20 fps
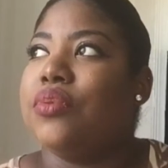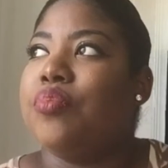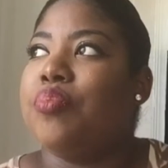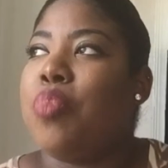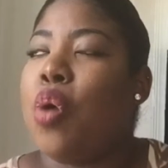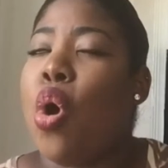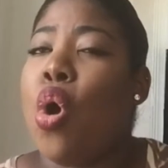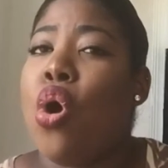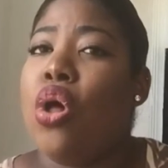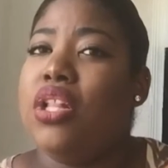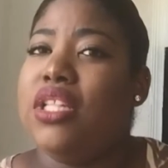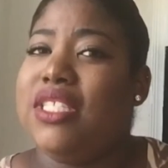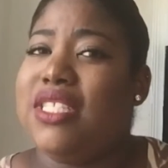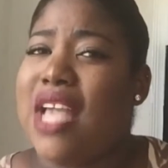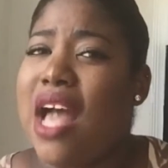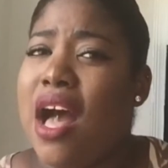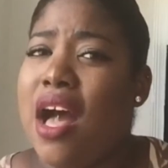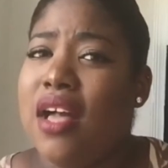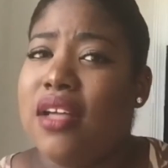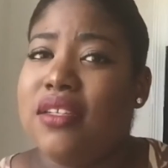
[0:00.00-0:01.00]
Paul
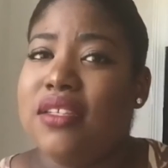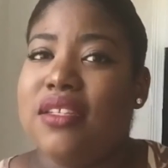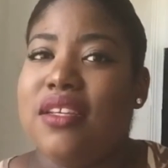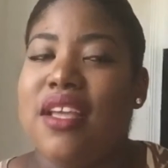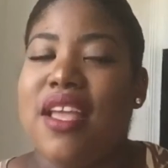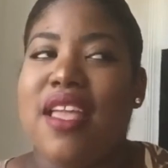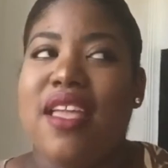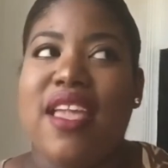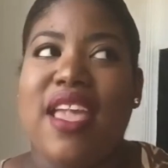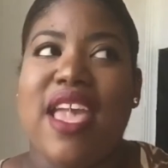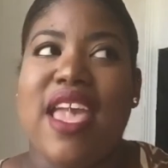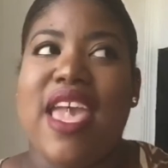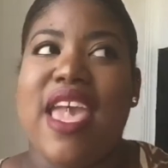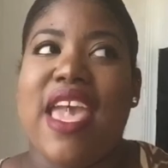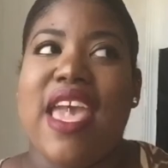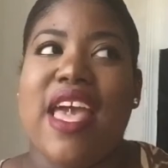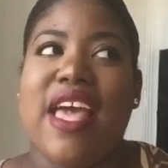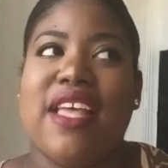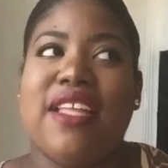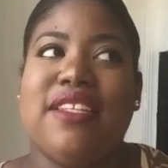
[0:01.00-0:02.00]
Young,
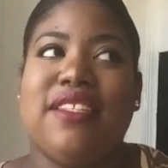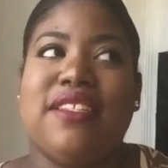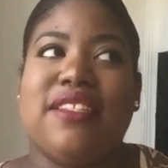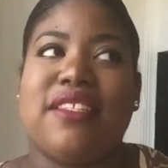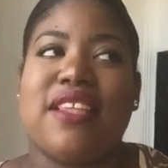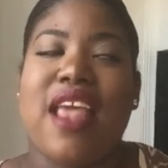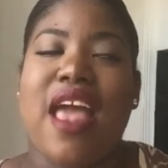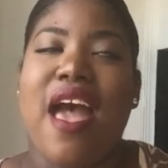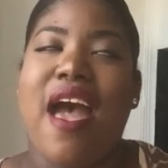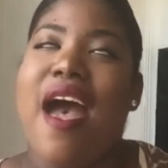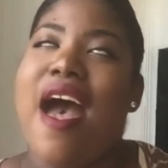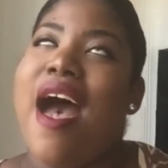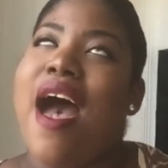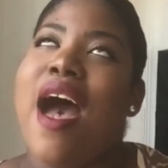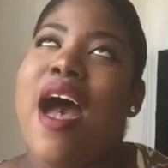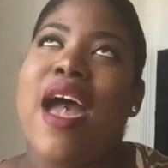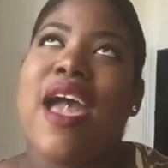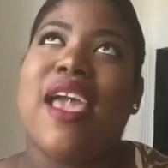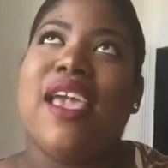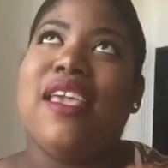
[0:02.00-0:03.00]
and
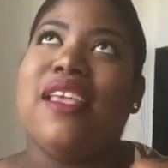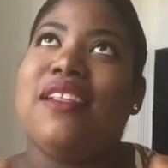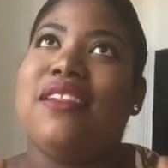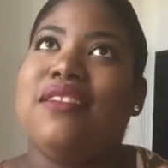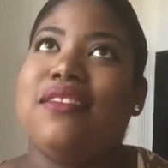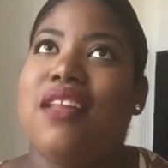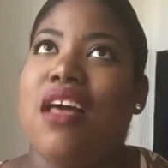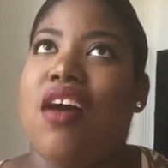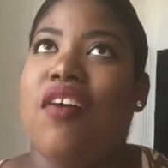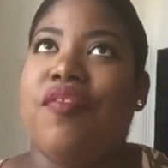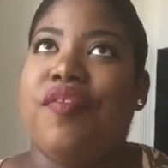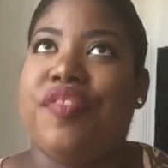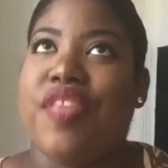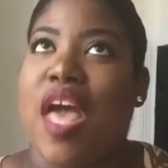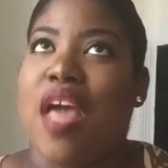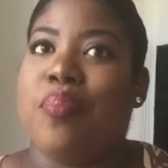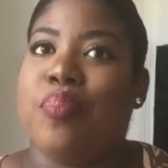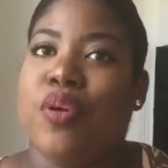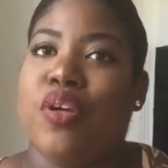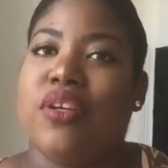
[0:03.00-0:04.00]
I love
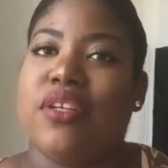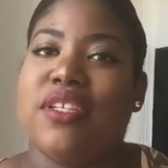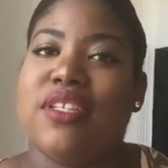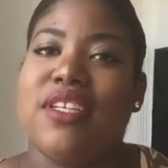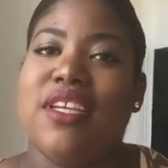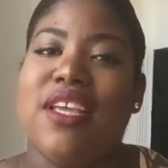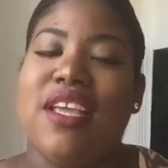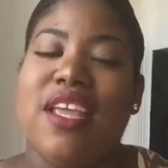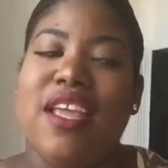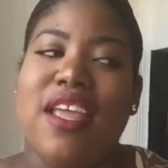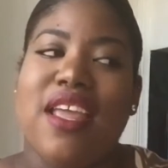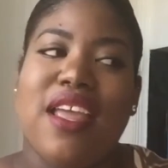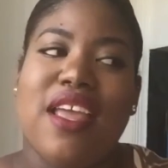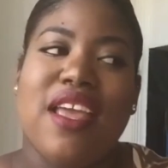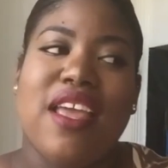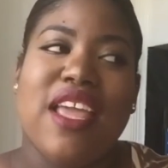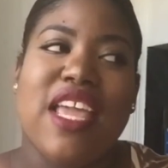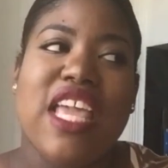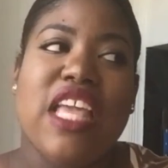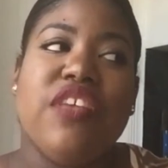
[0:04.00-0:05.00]
that book.
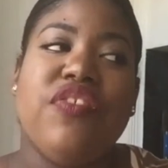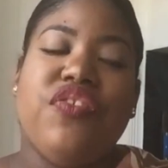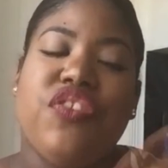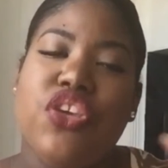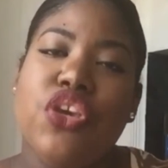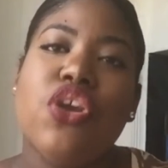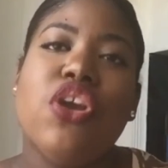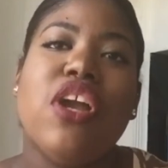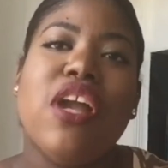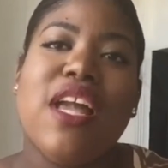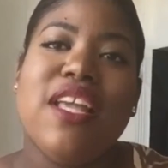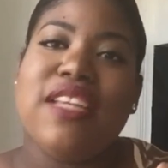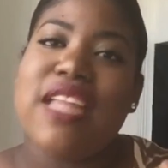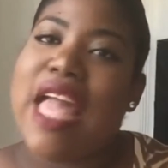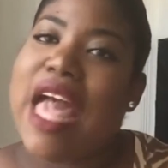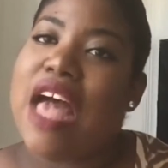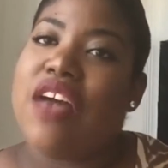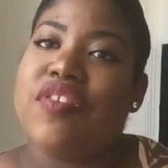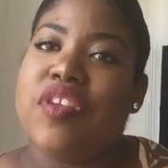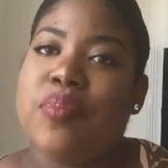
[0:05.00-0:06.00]
if you're an
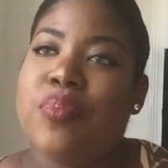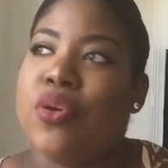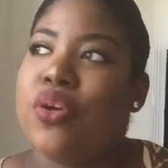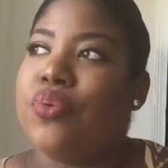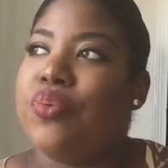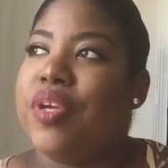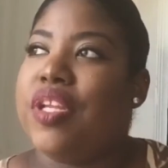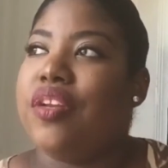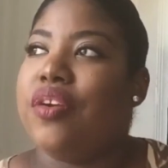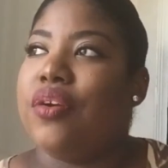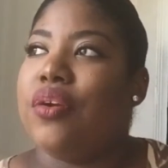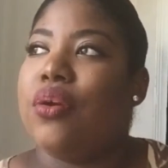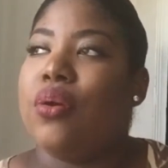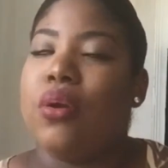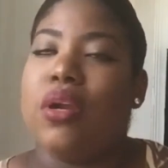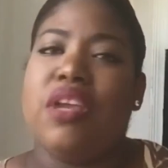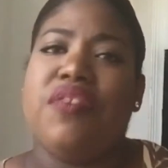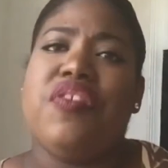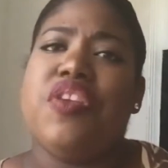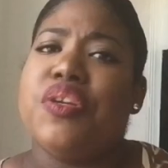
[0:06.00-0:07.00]
avid book reader,
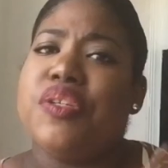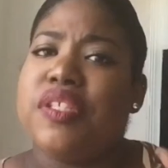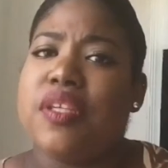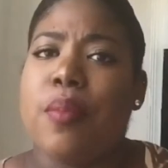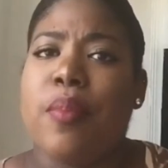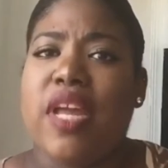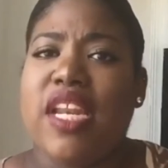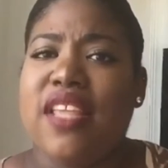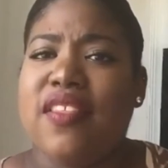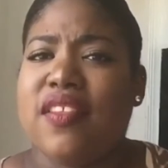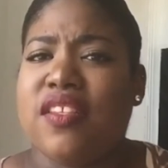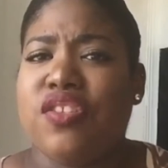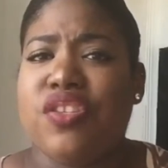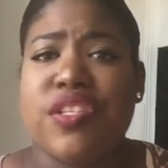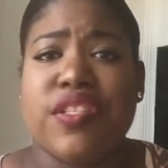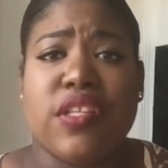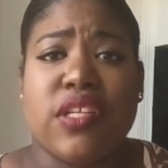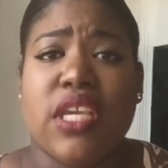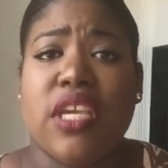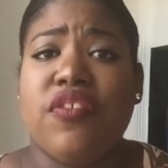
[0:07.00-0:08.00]
or if you're somebody that's
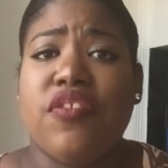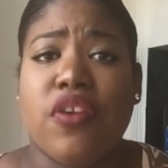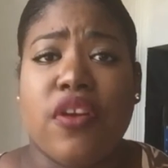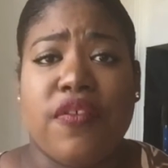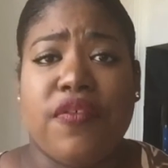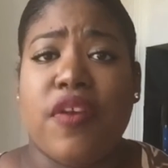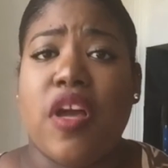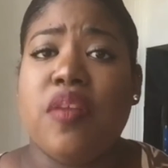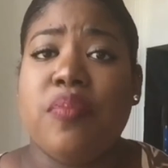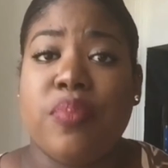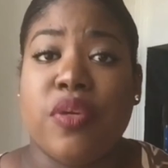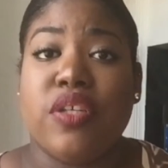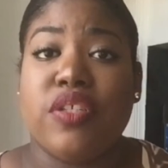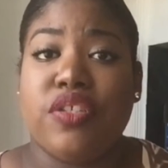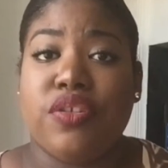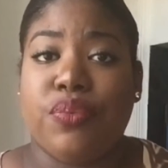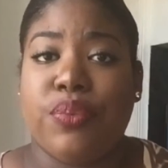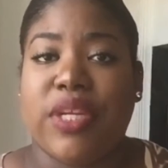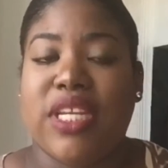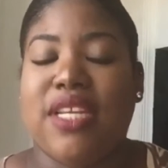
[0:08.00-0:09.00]
just looking for a fun book
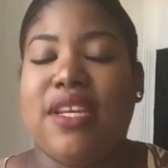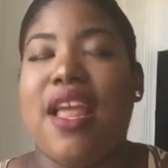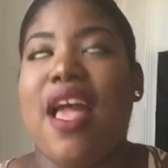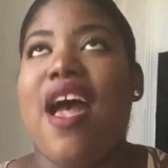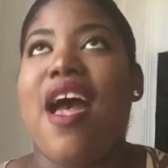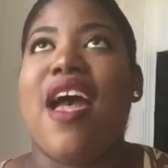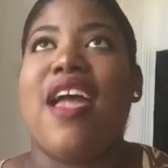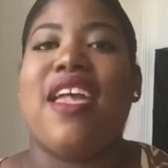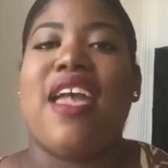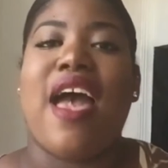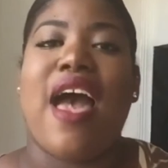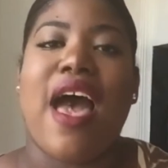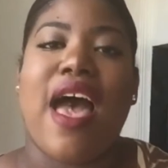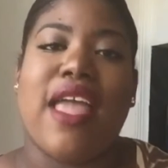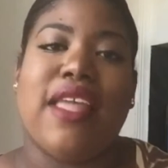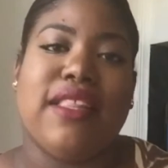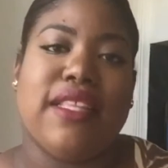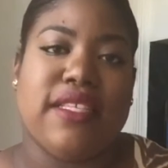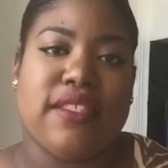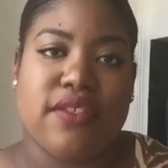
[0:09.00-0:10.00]
to read, I
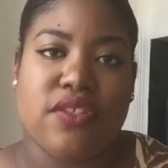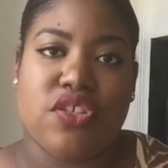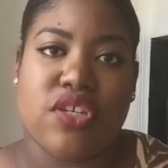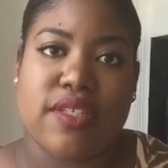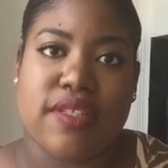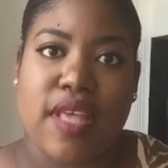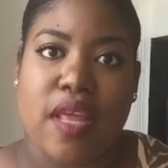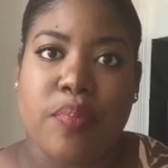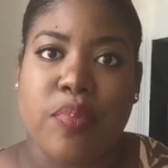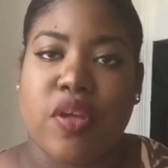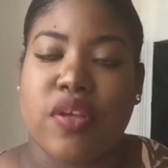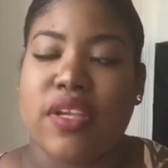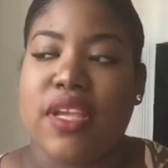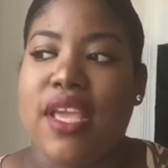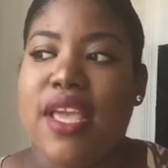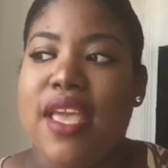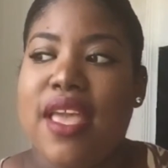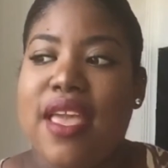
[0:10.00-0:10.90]
highly suggest that book.